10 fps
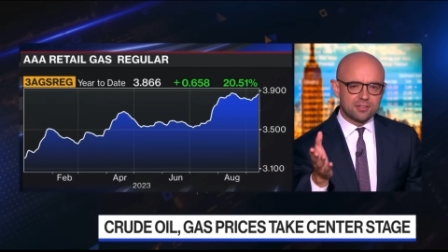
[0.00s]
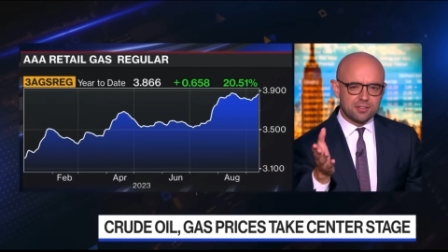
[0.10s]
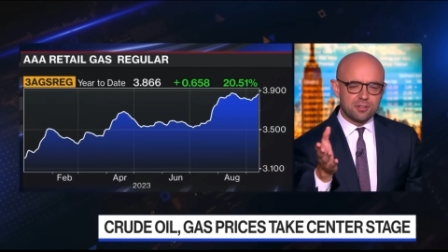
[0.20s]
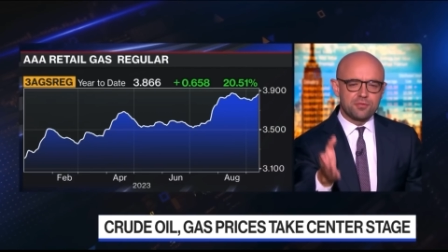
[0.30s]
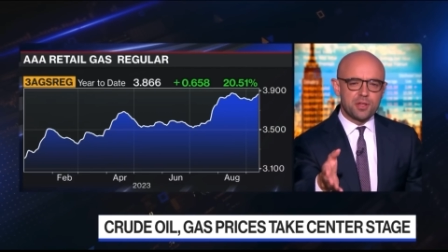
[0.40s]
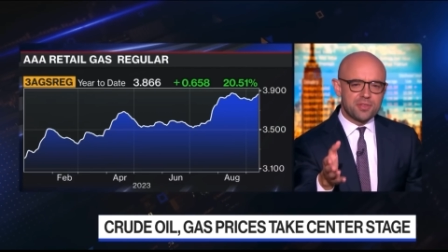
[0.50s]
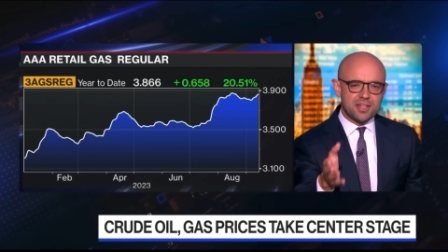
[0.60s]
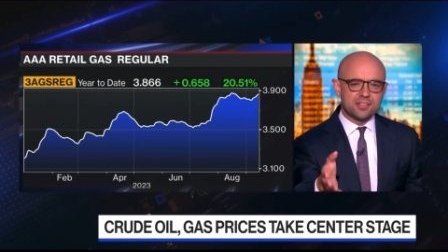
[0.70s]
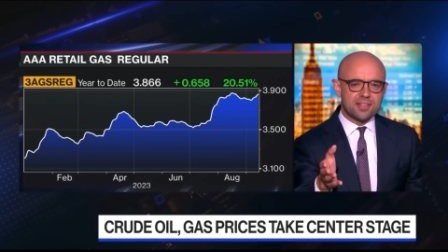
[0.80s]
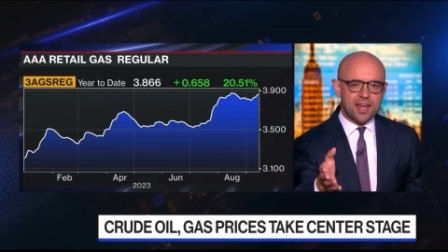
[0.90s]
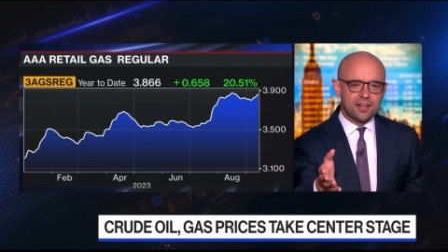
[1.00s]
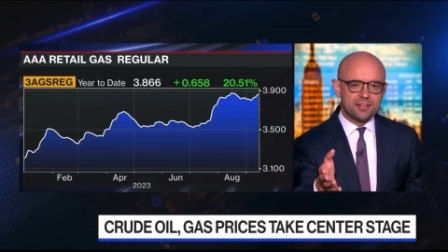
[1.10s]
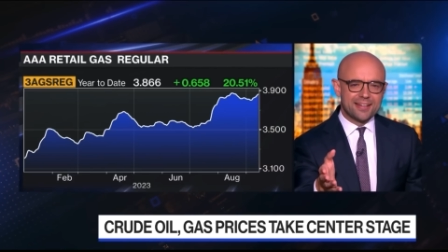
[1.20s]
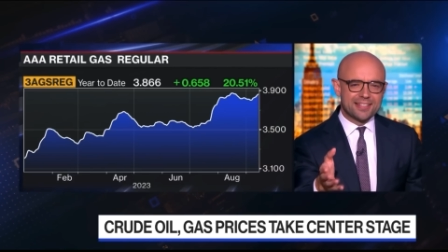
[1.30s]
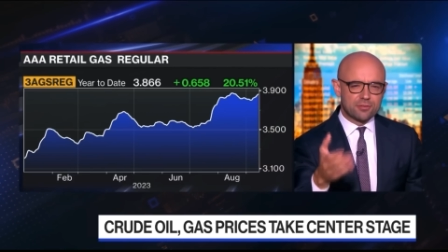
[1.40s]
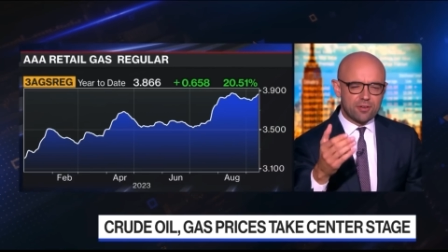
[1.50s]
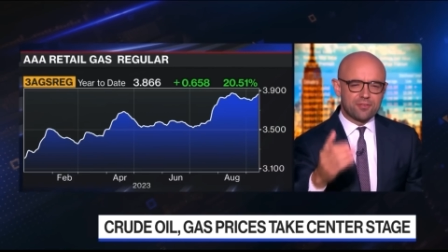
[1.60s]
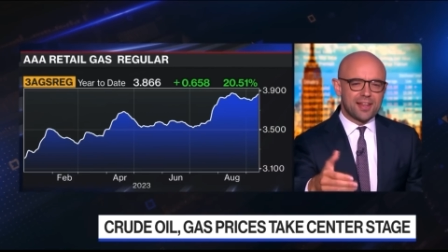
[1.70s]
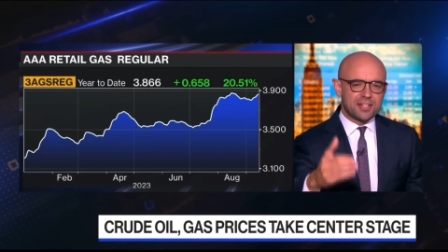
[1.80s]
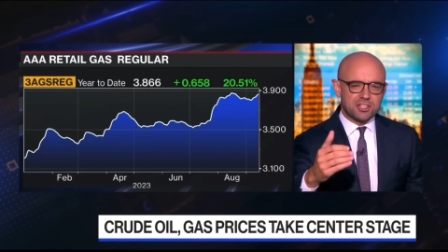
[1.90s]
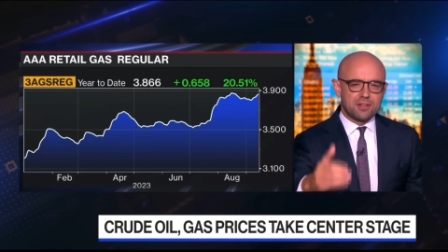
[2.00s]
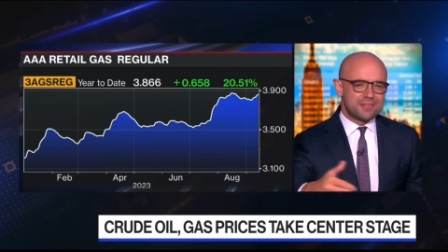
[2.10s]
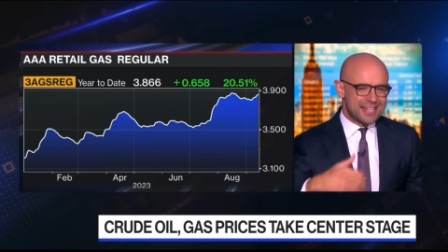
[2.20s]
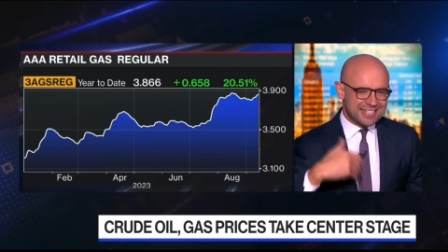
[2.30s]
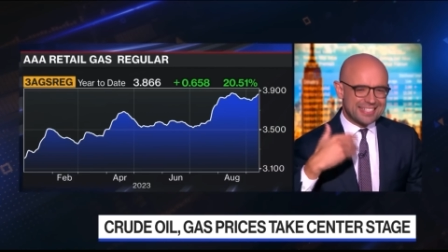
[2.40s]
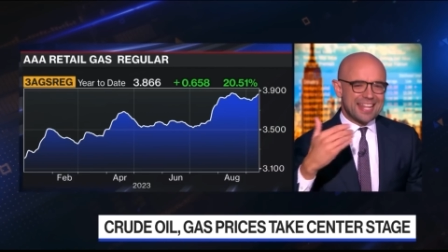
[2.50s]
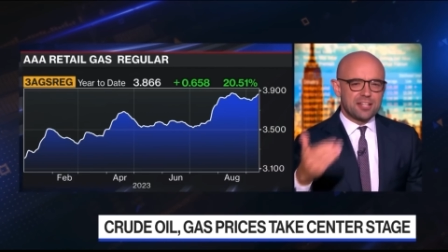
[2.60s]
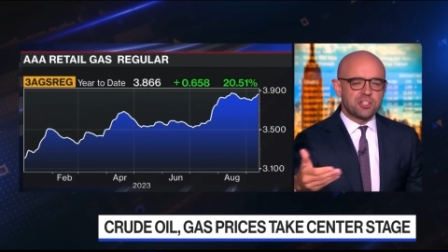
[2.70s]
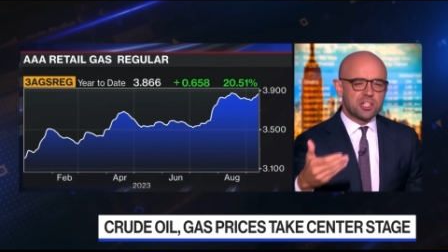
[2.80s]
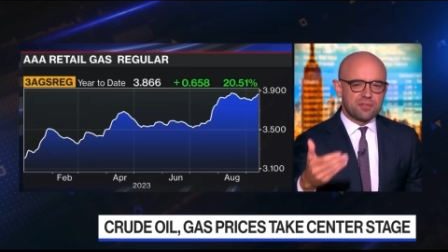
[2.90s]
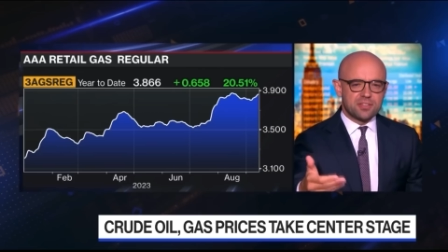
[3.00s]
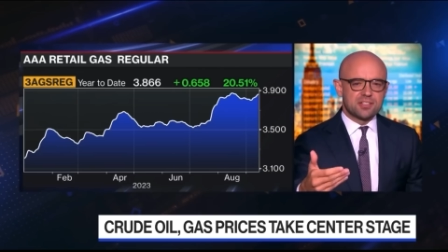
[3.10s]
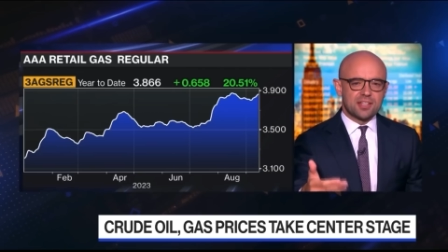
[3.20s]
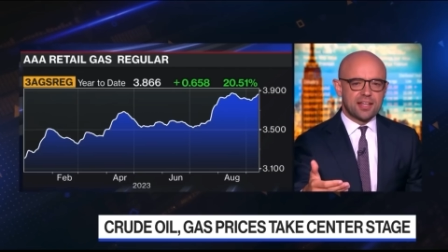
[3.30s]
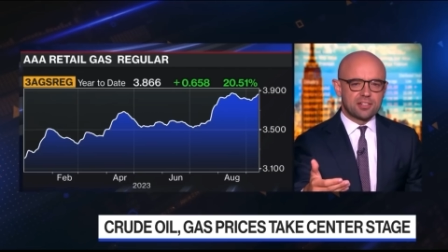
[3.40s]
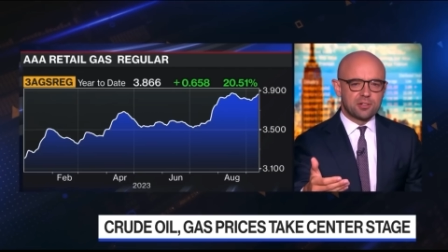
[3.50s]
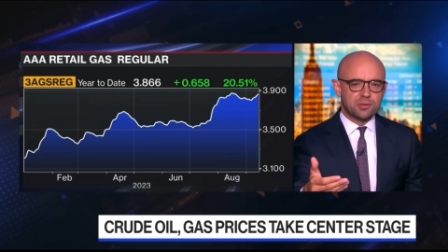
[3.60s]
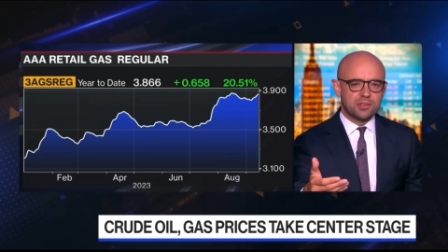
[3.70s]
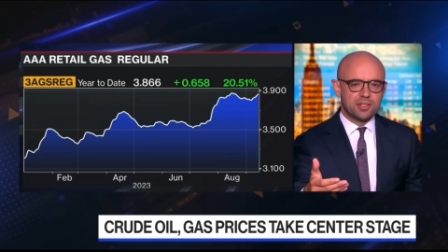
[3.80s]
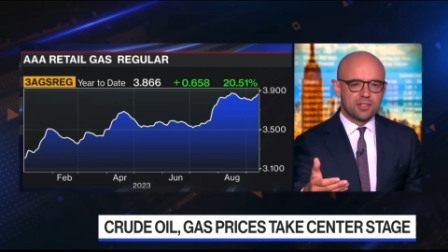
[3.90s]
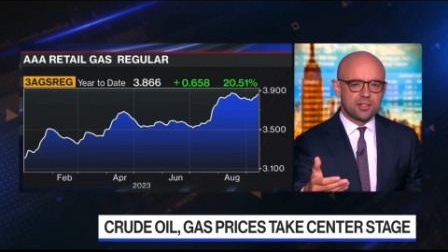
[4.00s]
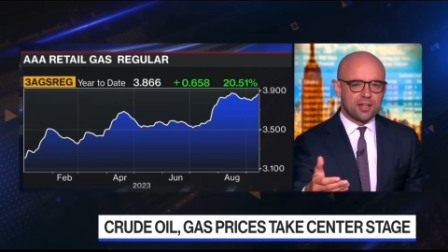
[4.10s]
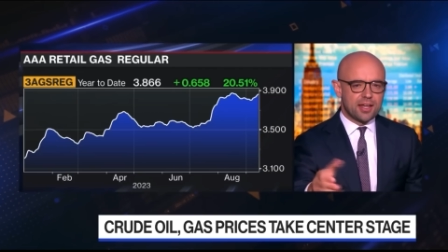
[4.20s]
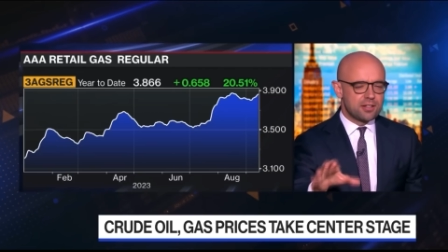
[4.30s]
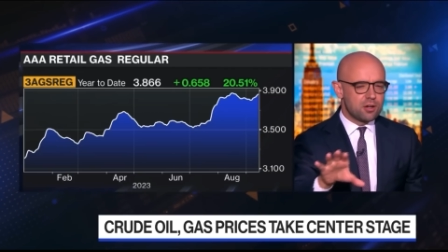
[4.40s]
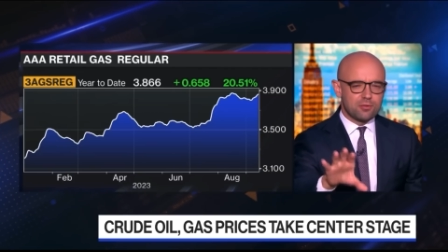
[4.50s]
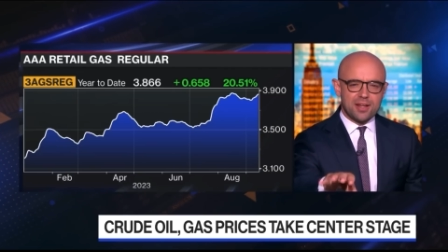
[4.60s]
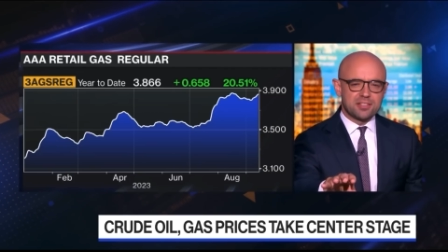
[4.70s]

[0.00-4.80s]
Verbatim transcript: Do you view this then as a reflection of the extension of the cycle and not a